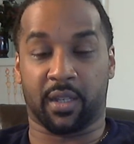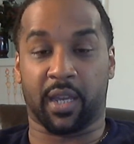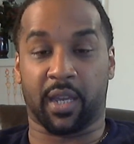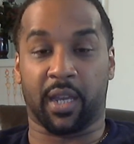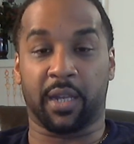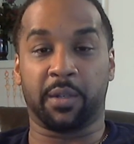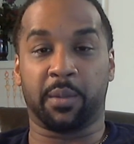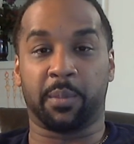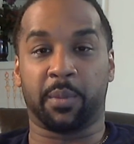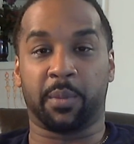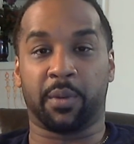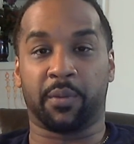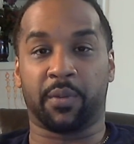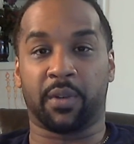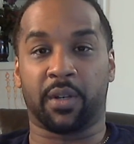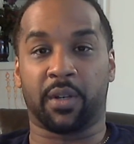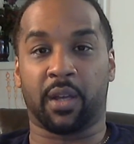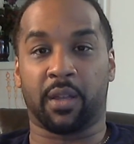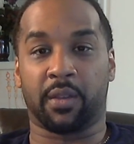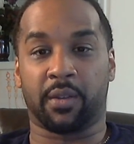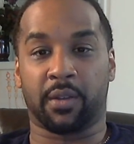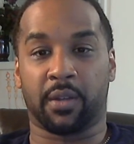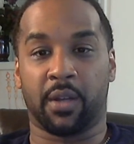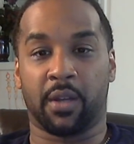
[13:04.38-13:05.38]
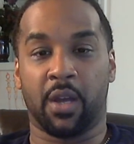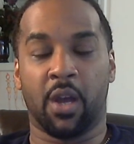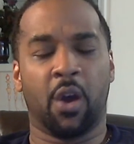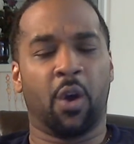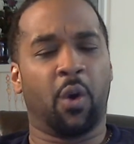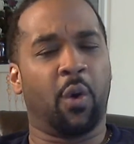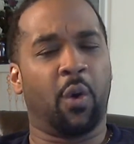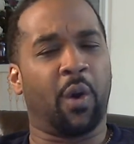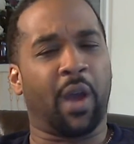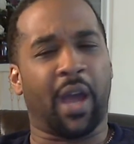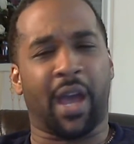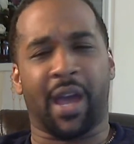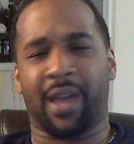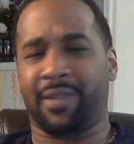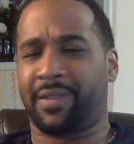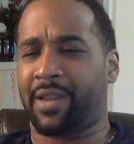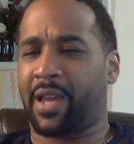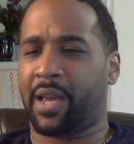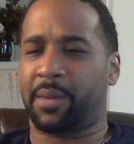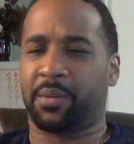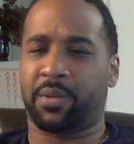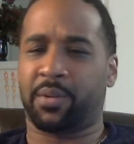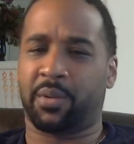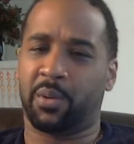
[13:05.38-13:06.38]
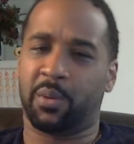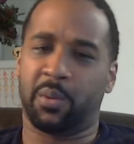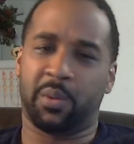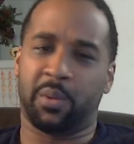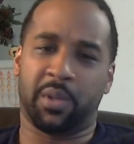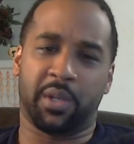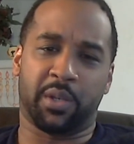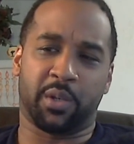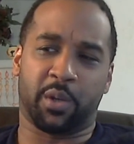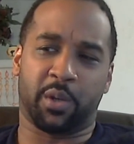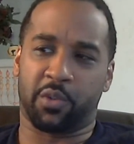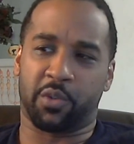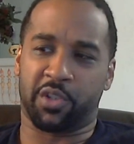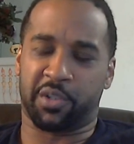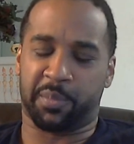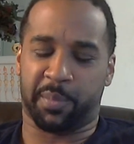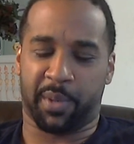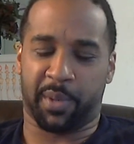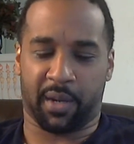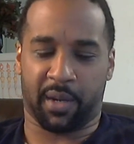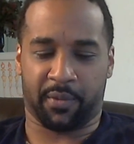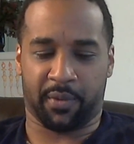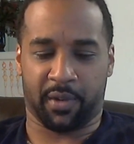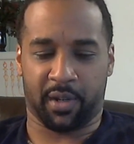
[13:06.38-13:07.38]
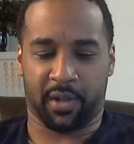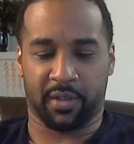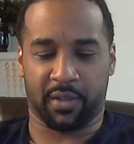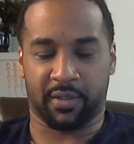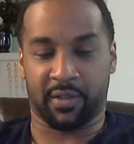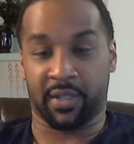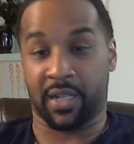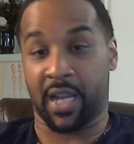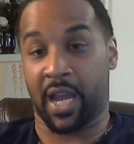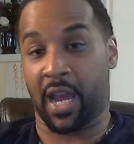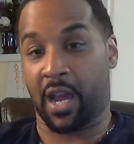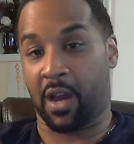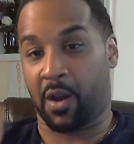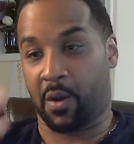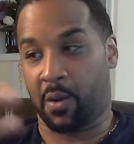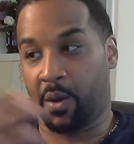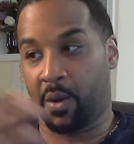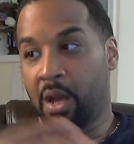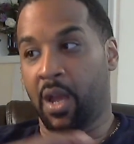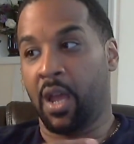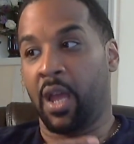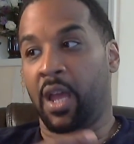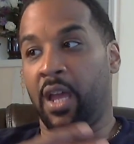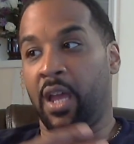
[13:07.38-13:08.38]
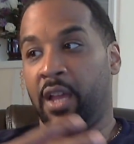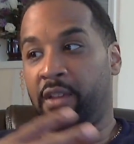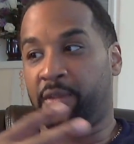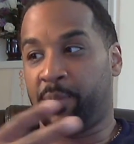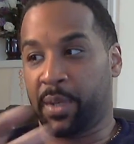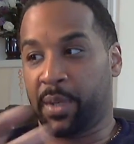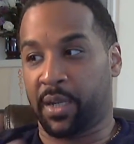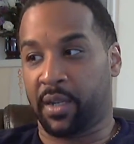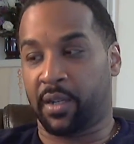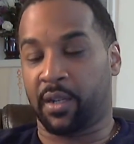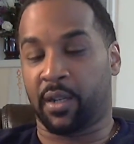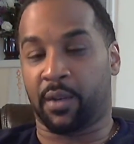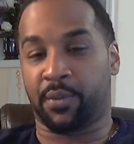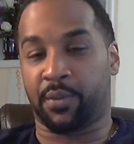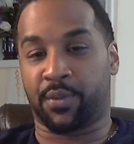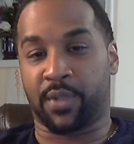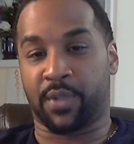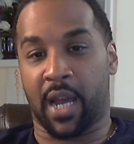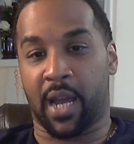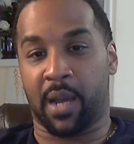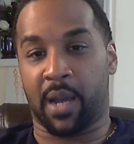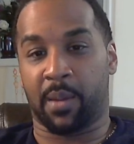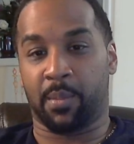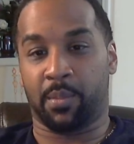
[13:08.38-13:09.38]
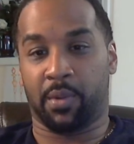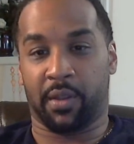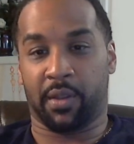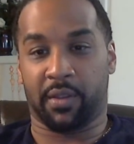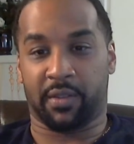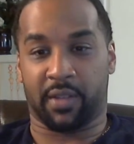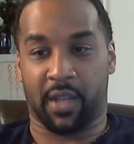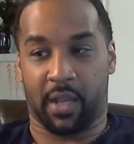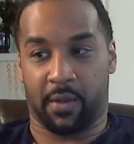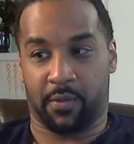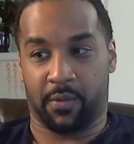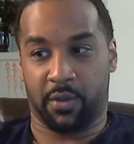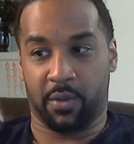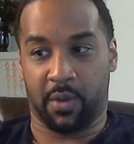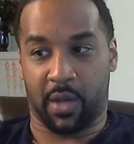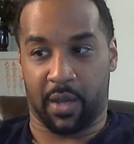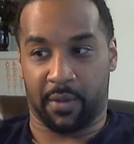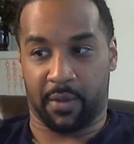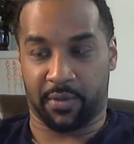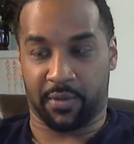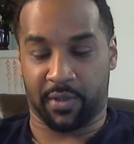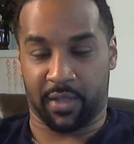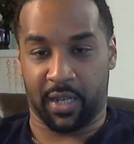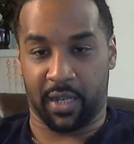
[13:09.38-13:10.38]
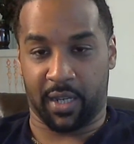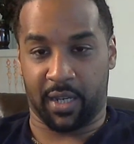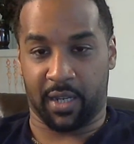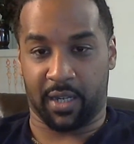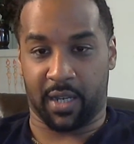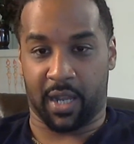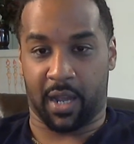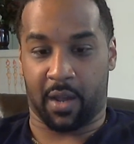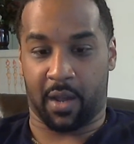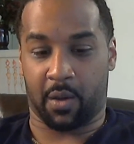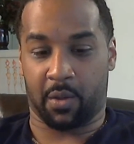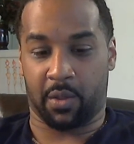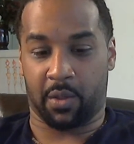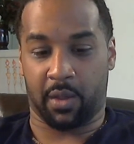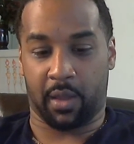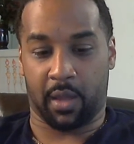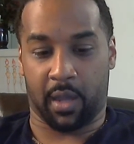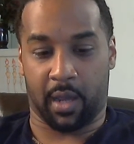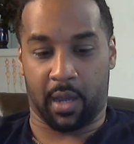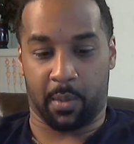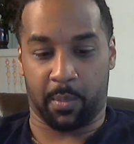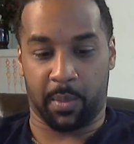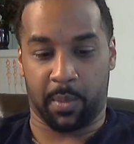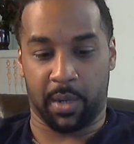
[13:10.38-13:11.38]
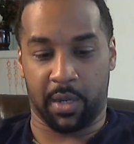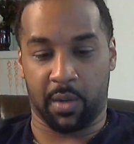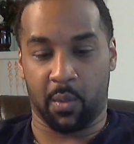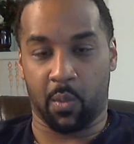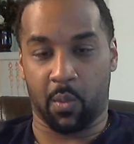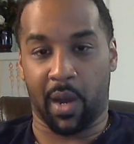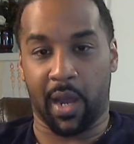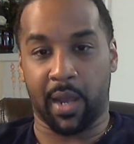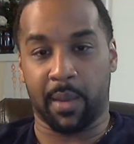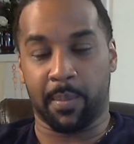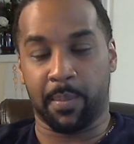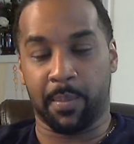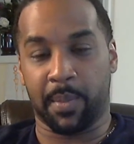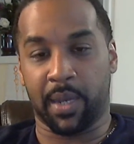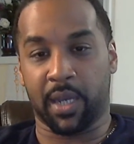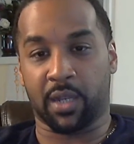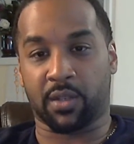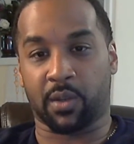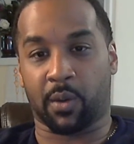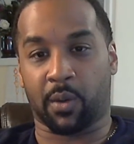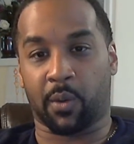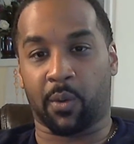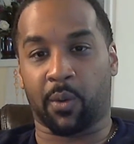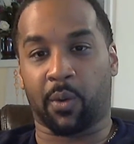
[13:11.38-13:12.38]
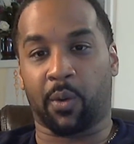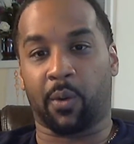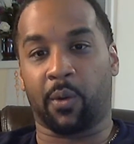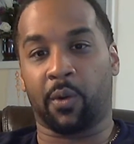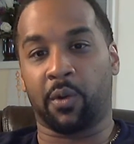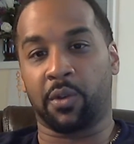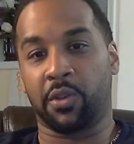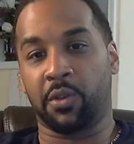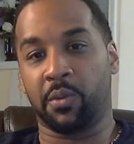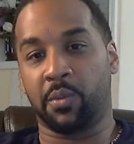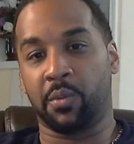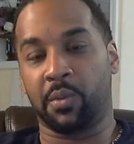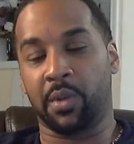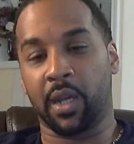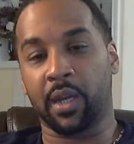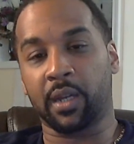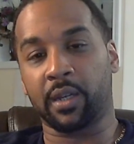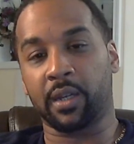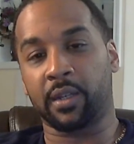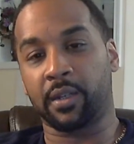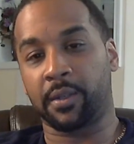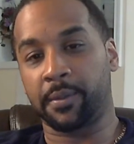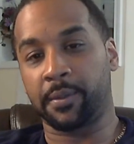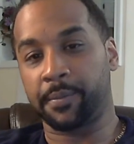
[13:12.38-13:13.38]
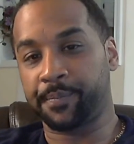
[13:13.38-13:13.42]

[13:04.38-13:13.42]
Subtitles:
kingdom of another who has absolutely no respect for us. Now, it's been enough time, brothers, you have seen now how many white Mgbrow call you nigger.